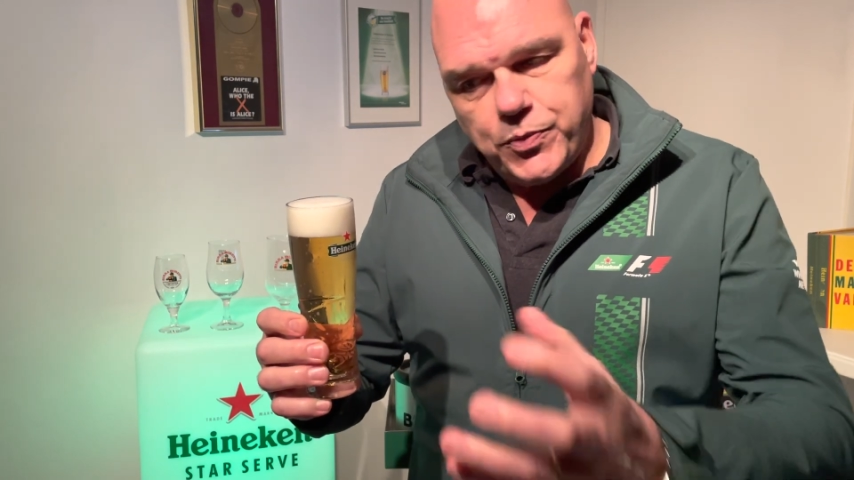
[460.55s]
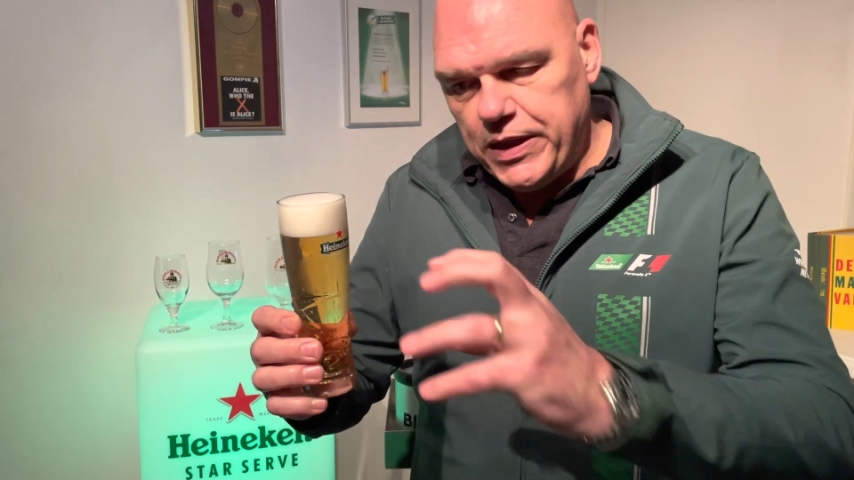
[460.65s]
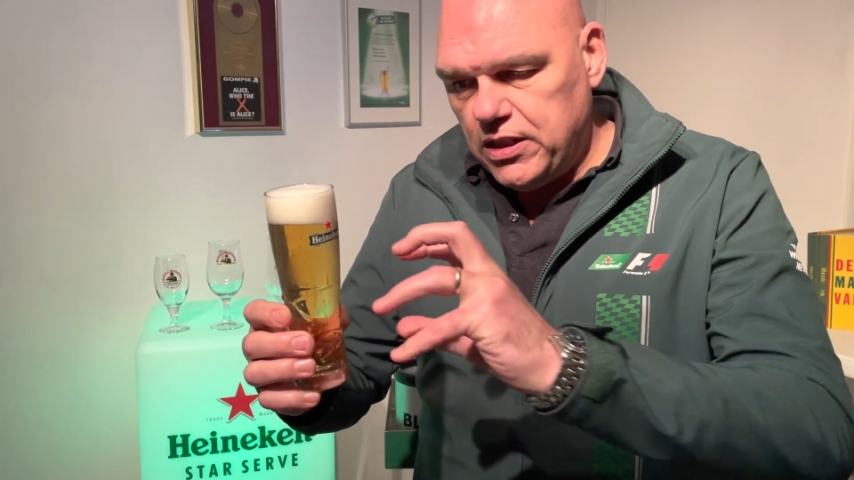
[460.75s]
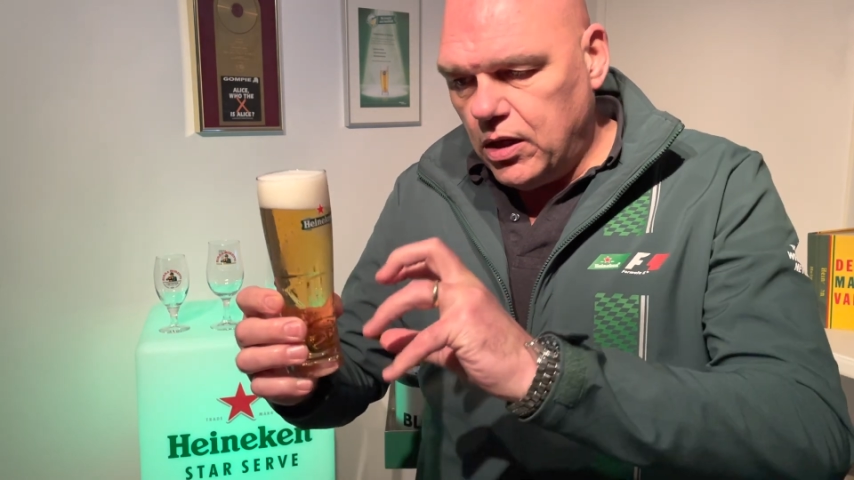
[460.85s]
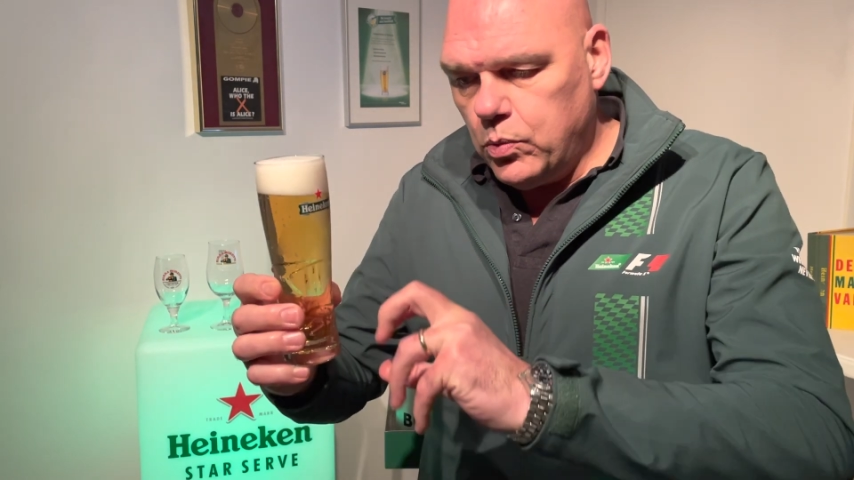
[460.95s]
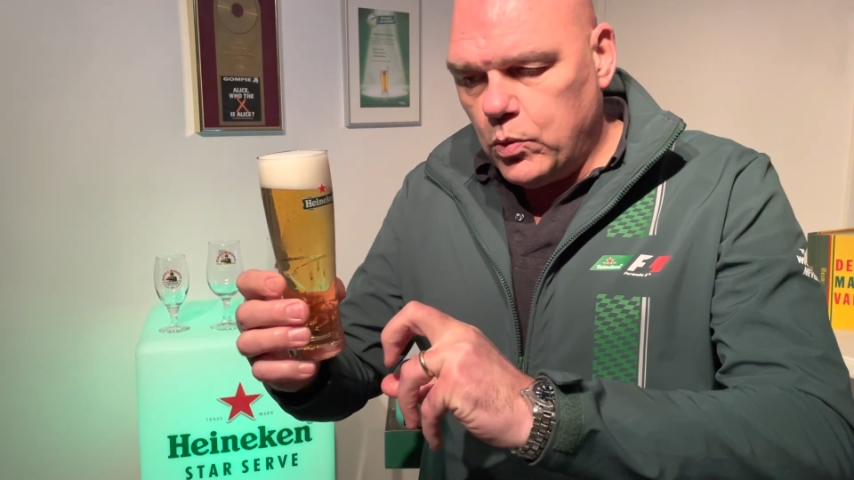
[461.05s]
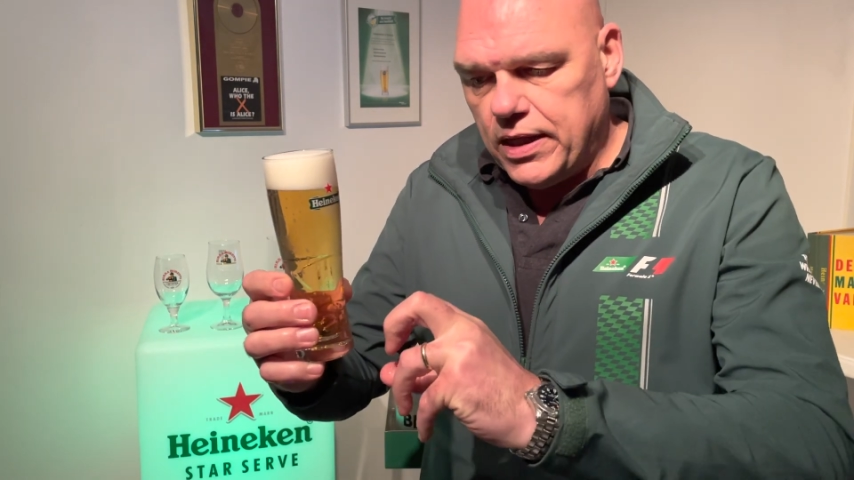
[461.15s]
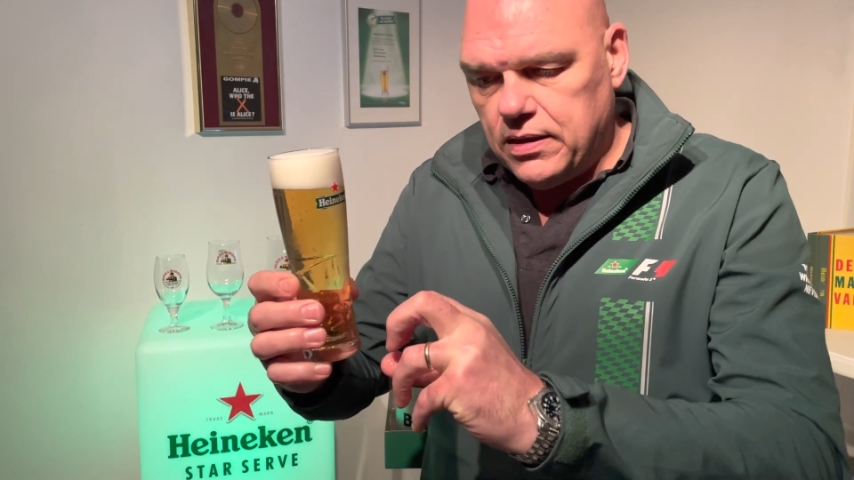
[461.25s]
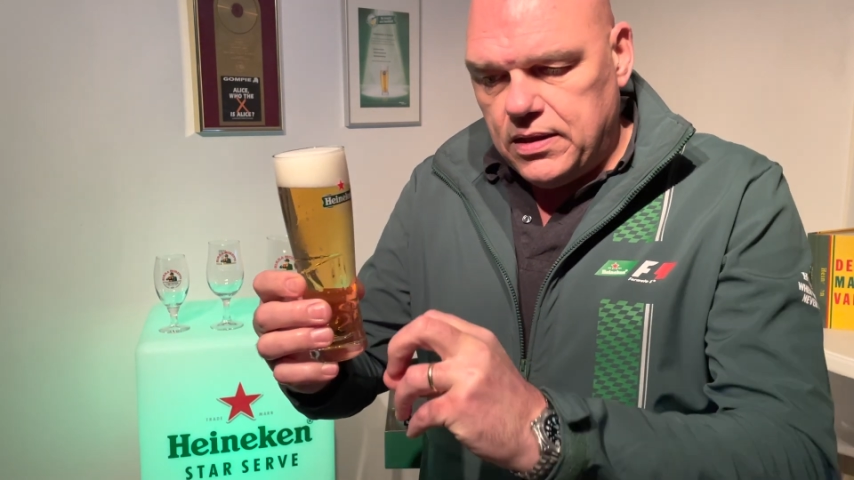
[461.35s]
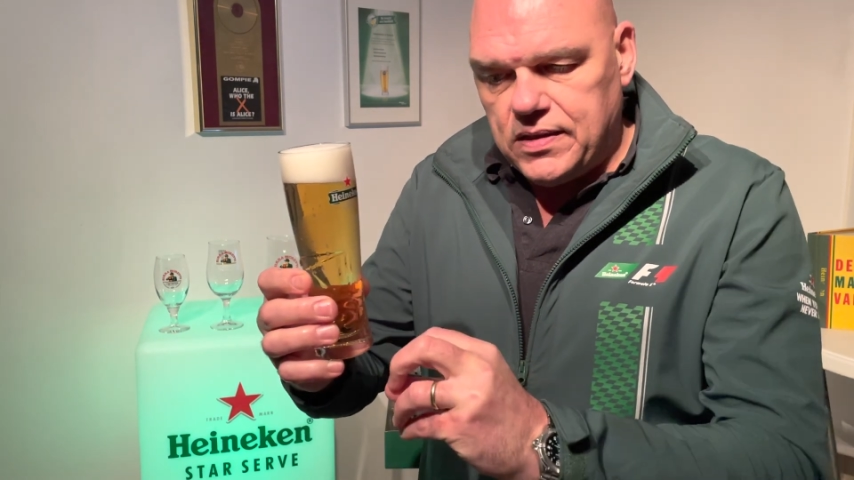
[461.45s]
we don't
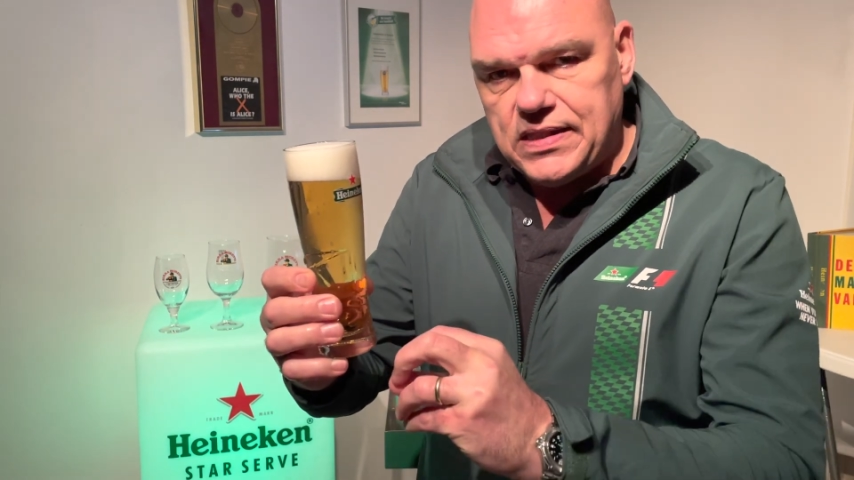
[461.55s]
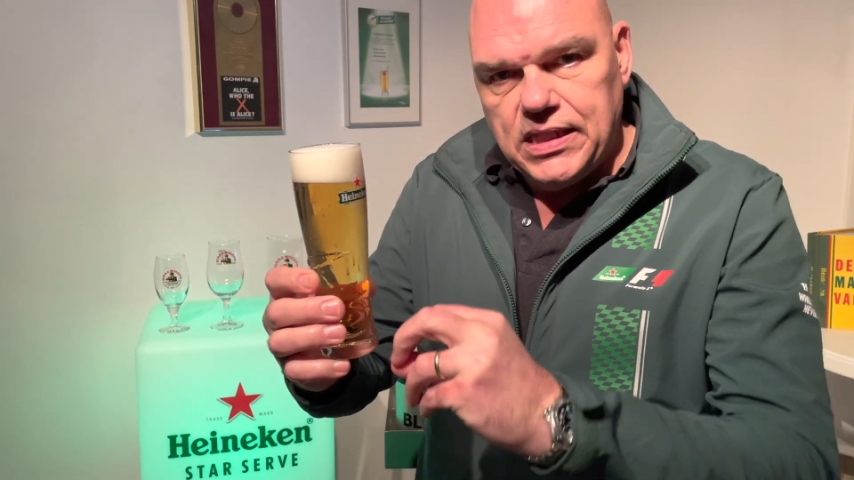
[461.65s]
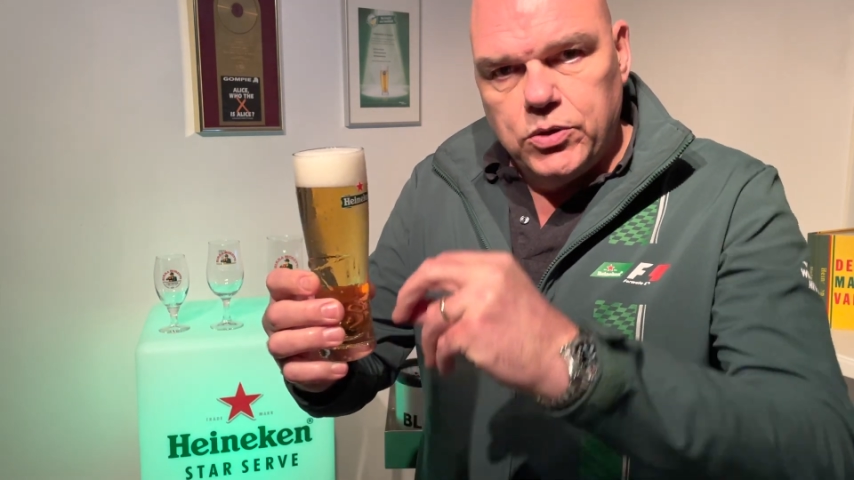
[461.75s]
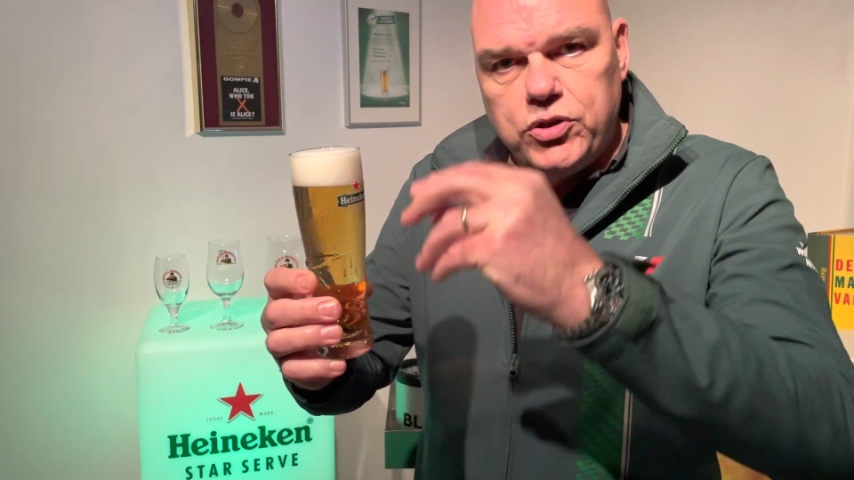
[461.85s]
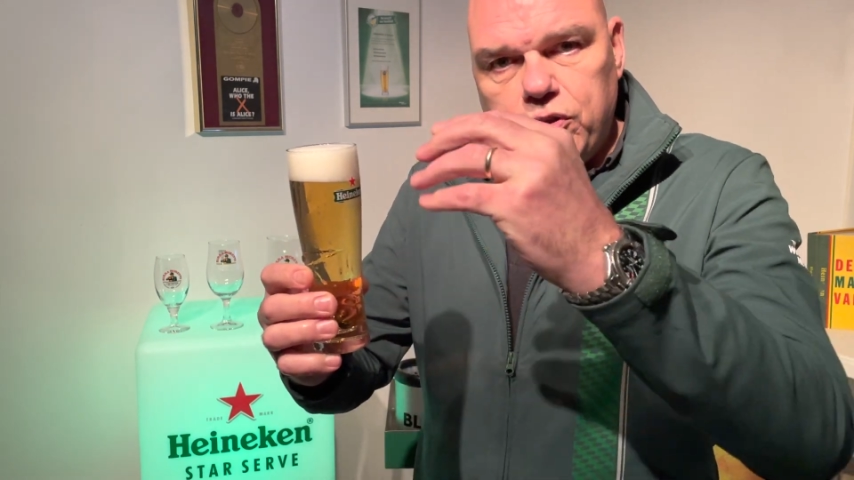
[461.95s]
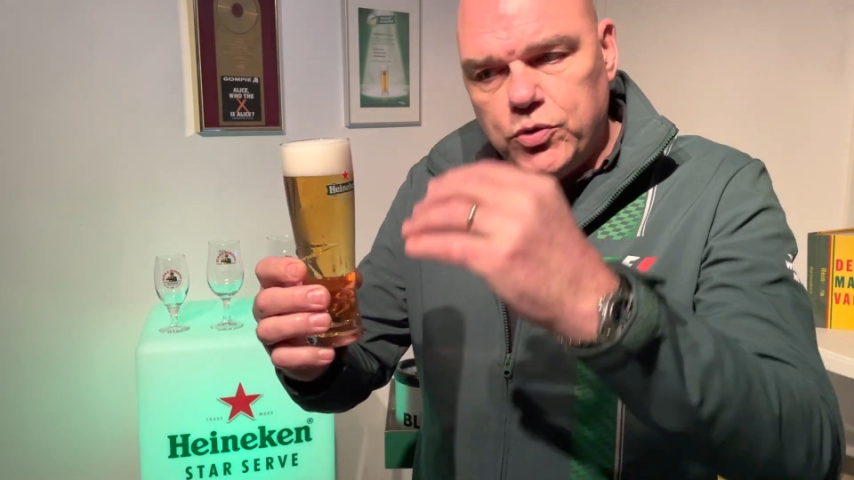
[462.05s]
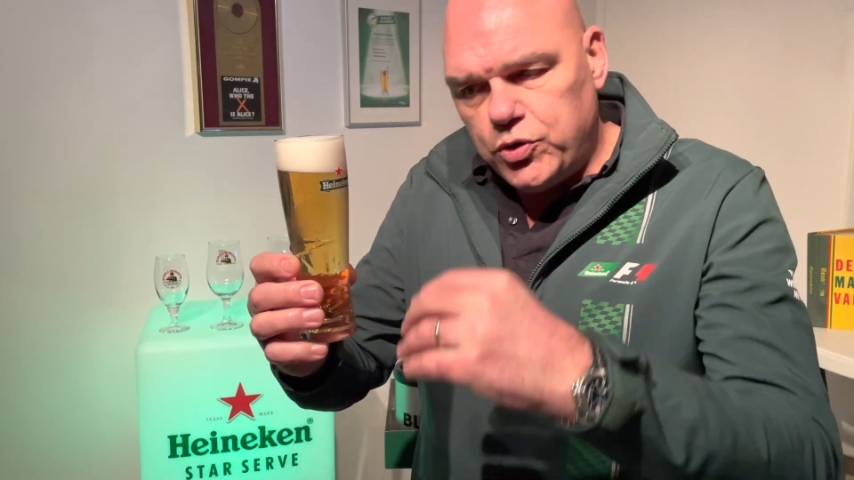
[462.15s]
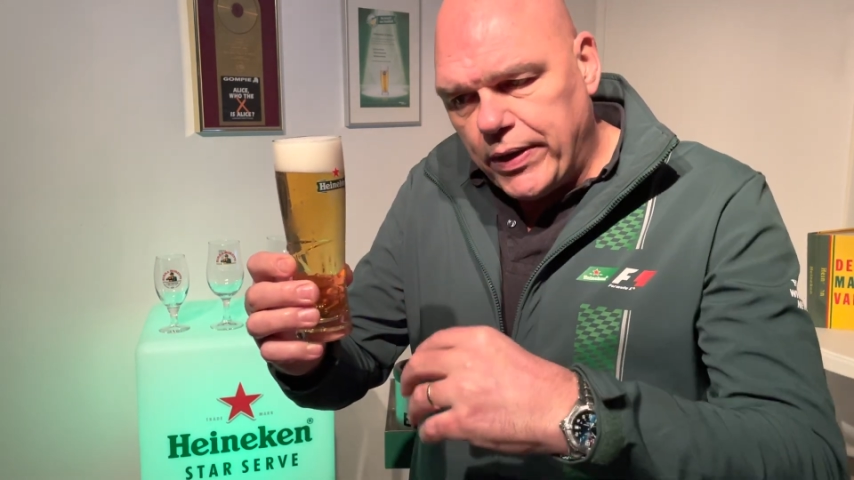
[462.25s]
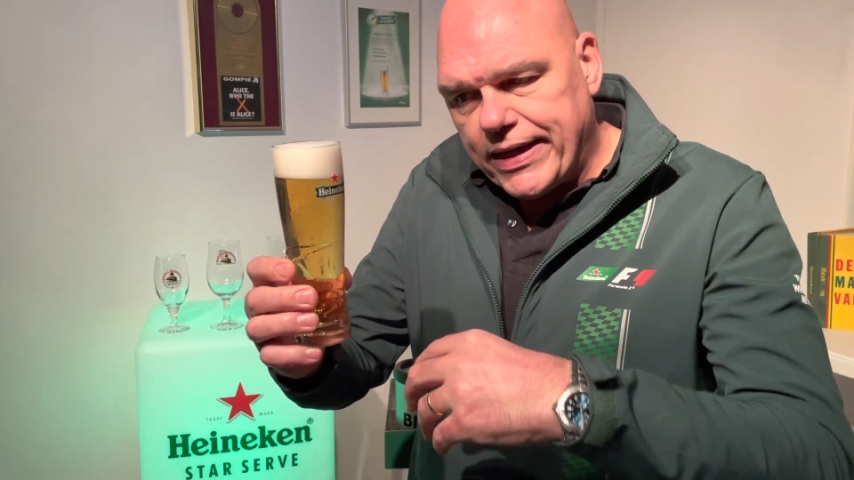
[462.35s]
want the CO2 to